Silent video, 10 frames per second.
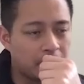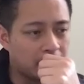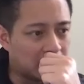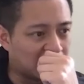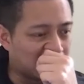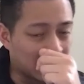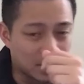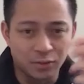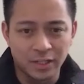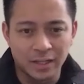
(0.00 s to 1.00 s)
uh,
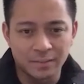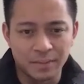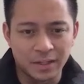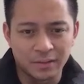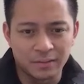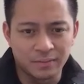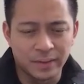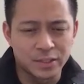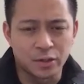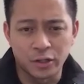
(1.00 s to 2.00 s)
that's only like my
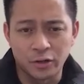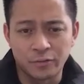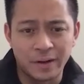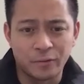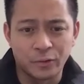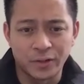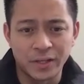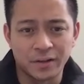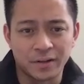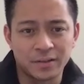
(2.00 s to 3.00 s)
by starting off my fourth
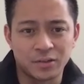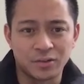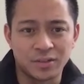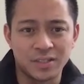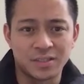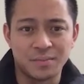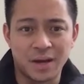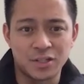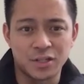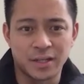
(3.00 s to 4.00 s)
year so just
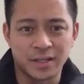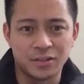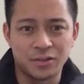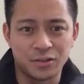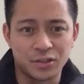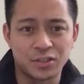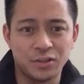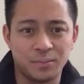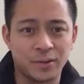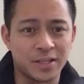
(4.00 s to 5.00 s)
imagine like you know you're
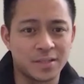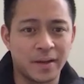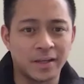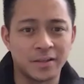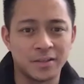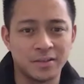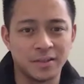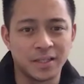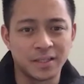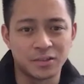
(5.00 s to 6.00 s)
still brand spanking
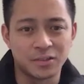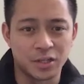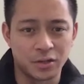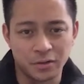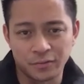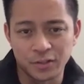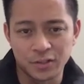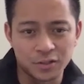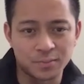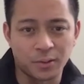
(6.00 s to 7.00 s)
new like considering your
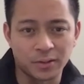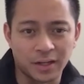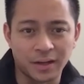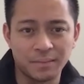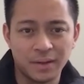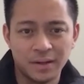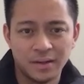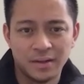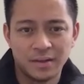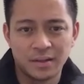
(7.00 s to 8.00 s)
first year is part-time
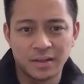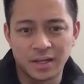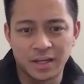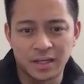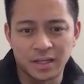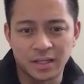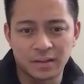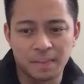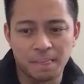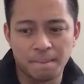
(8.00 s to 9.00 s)
like
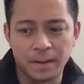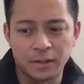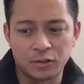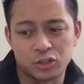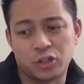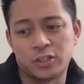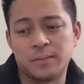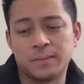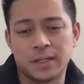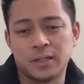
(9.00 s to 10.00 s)
and to start
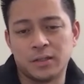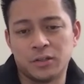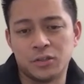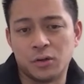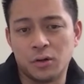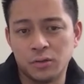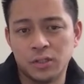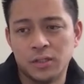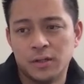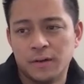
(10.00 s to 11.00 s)
something on your
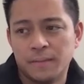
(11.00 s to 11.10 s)
own